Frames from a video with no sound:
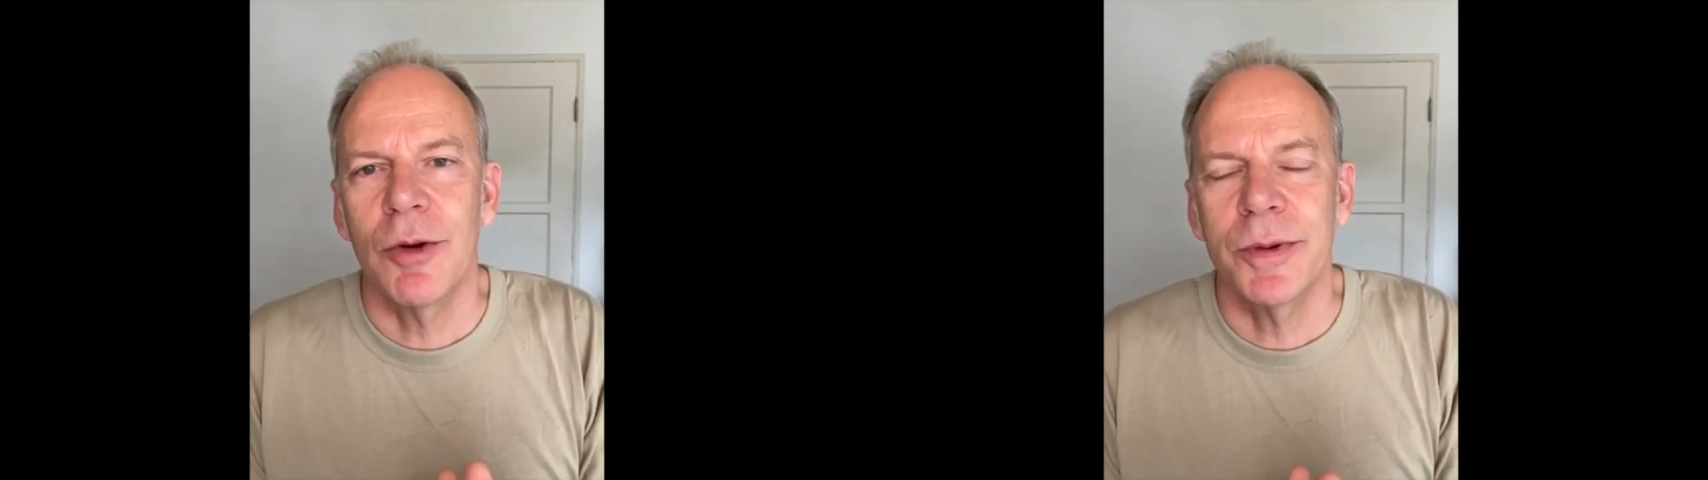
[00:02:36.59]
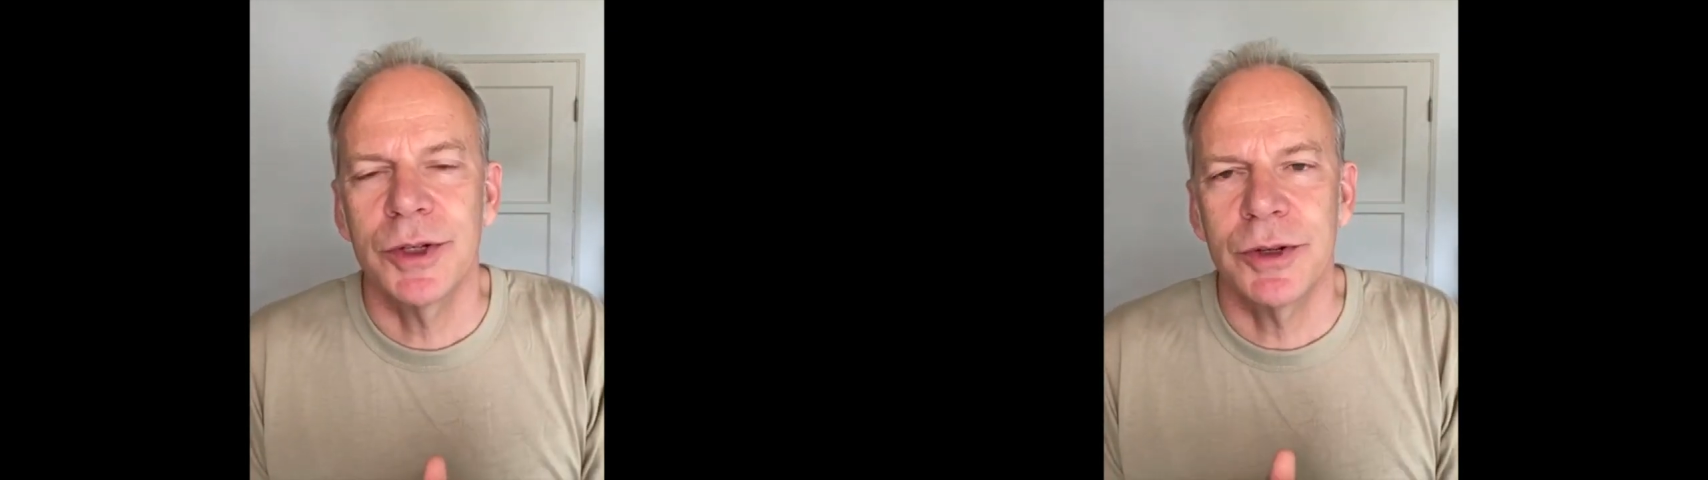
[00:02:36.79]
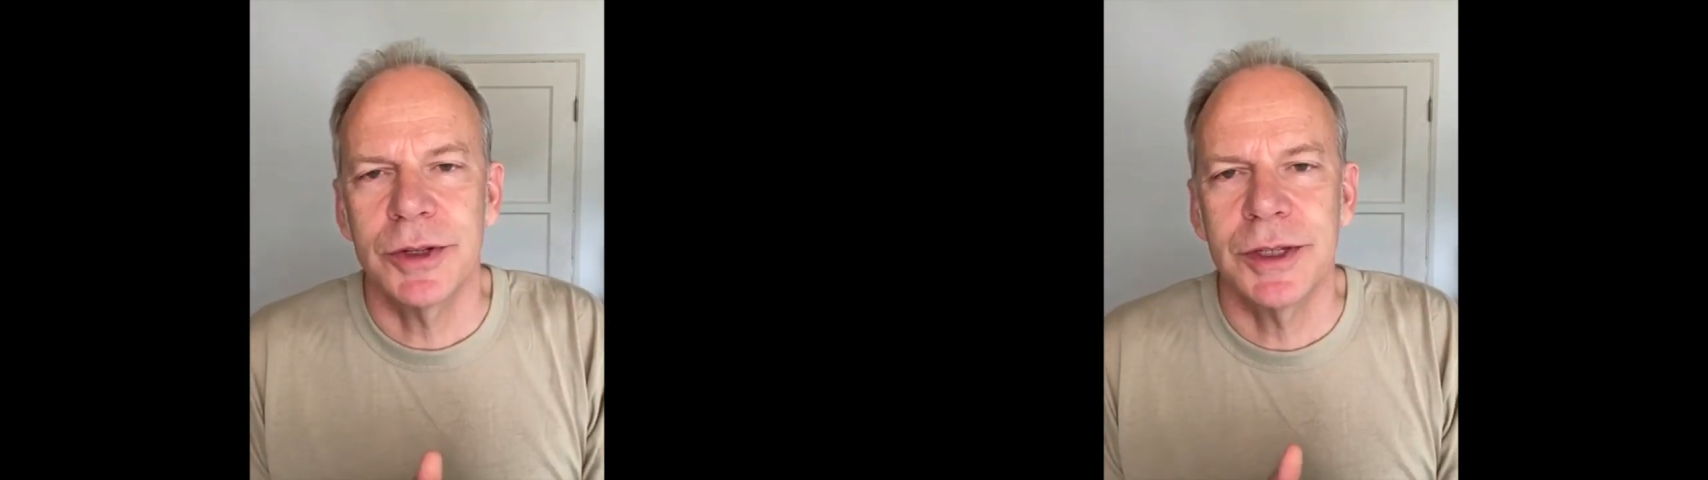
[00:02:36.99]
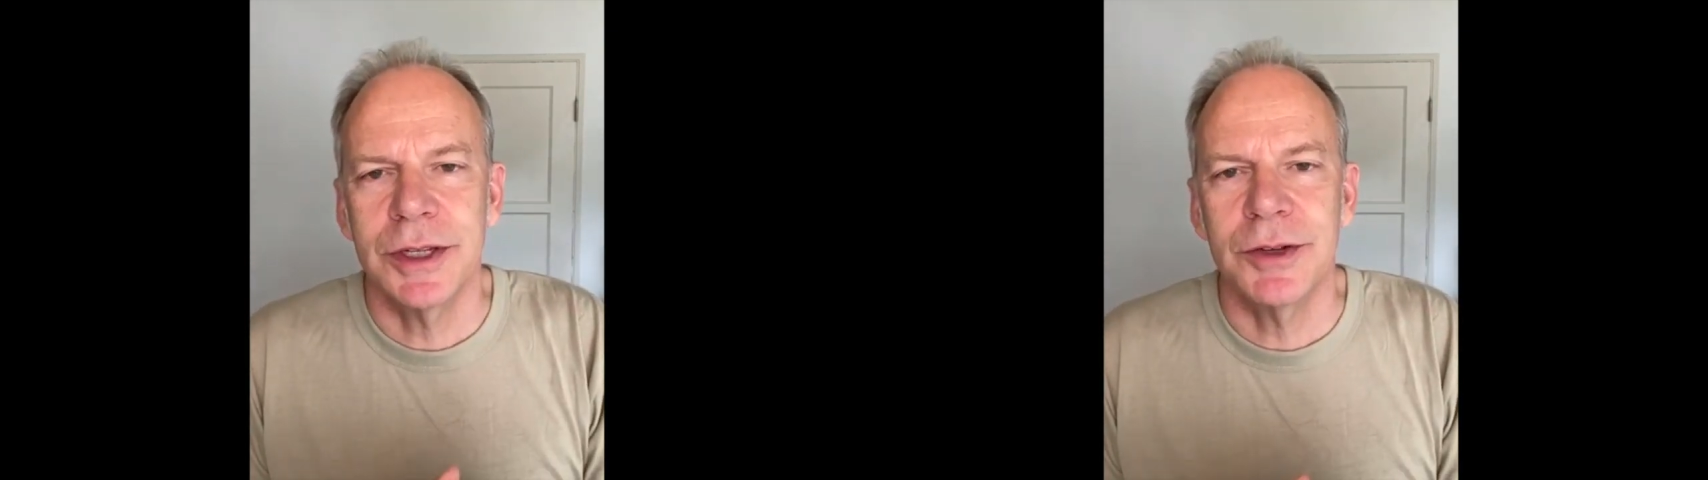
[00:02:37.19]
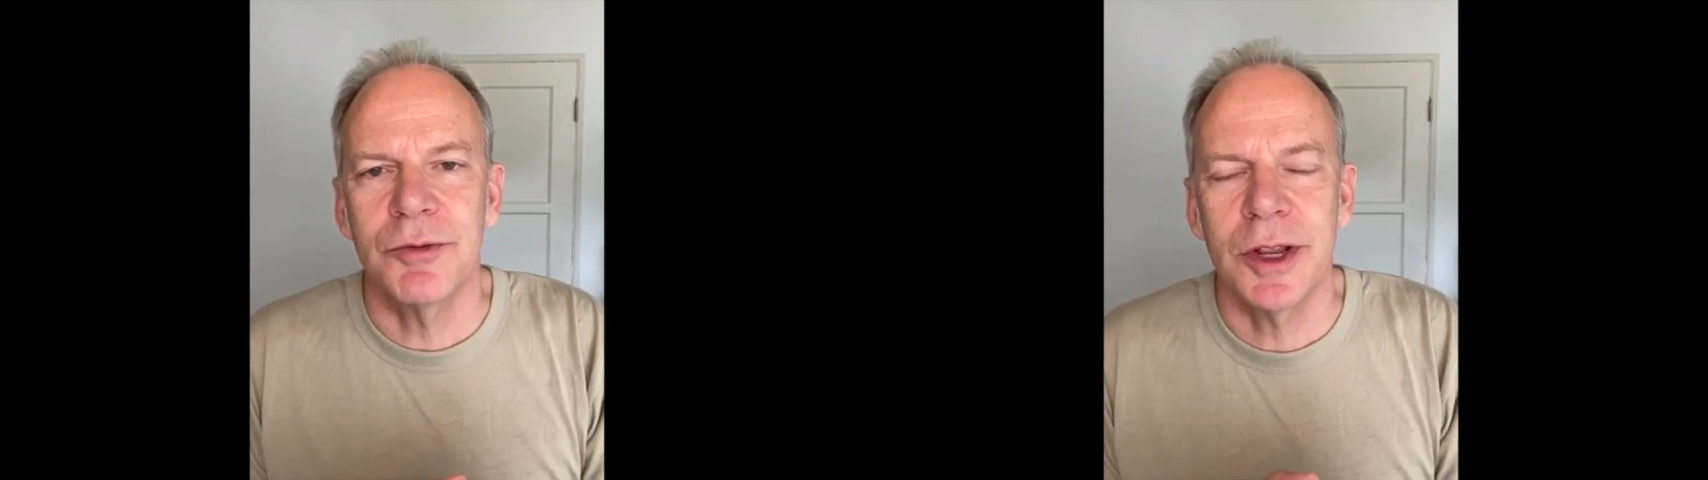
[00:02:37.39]
opportunity
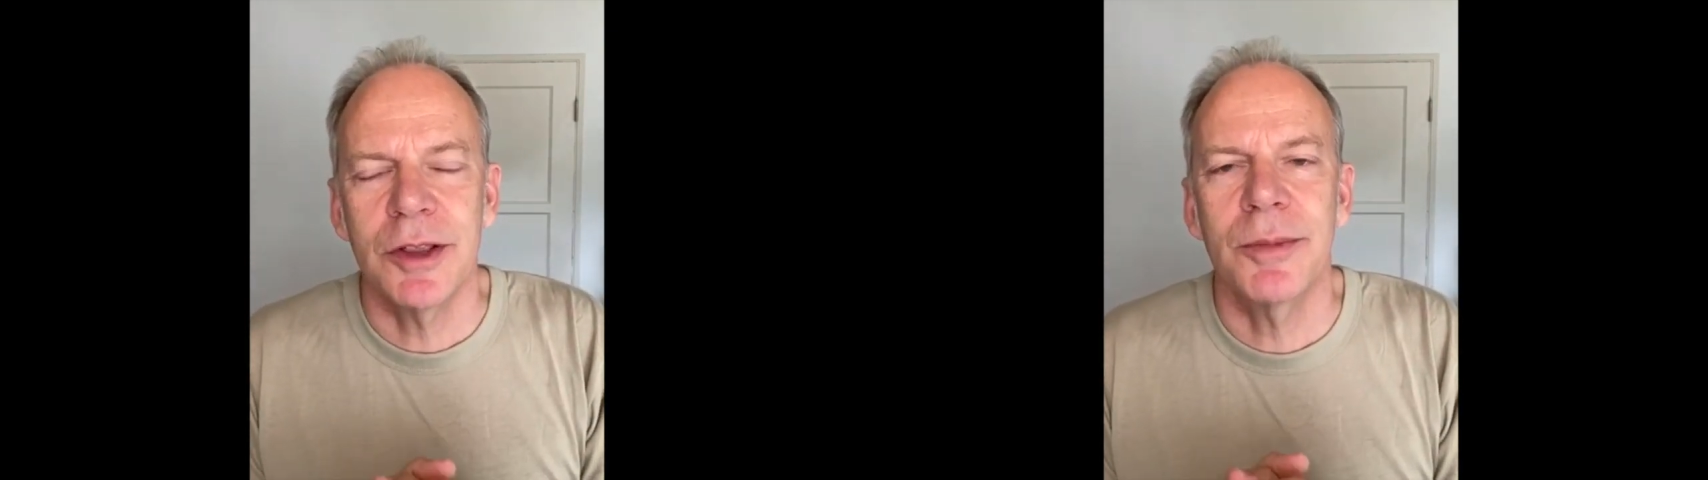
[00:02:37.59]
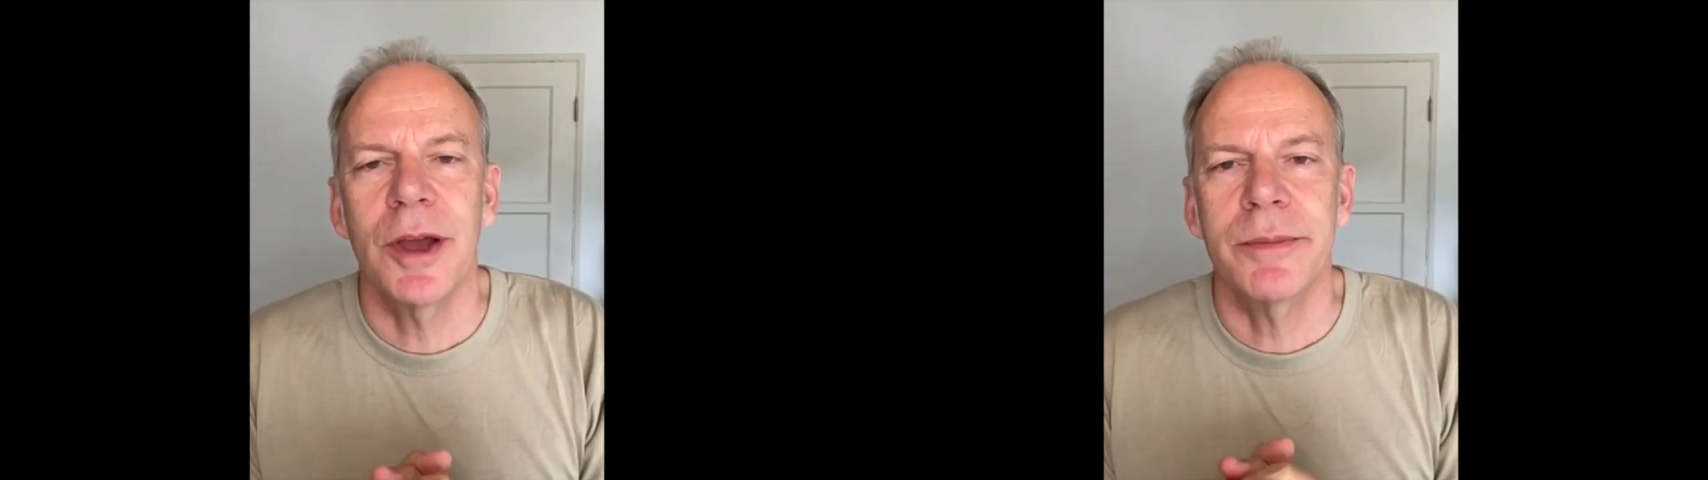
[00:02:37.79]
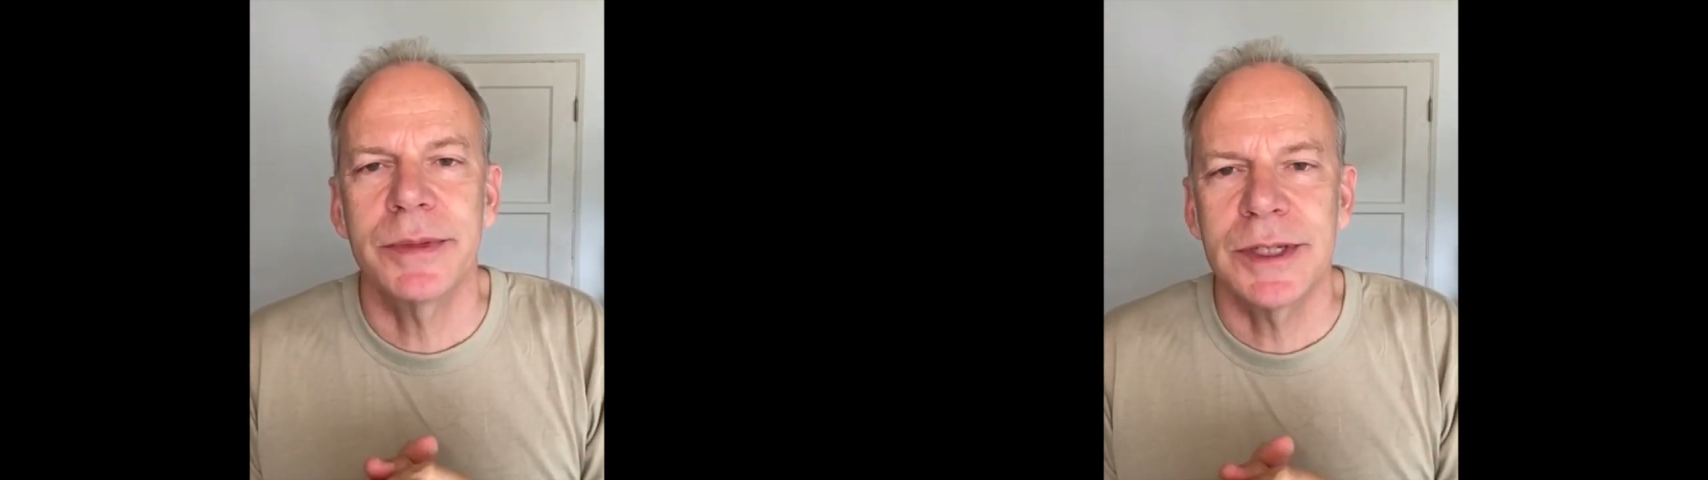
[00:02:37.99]
to ring them up,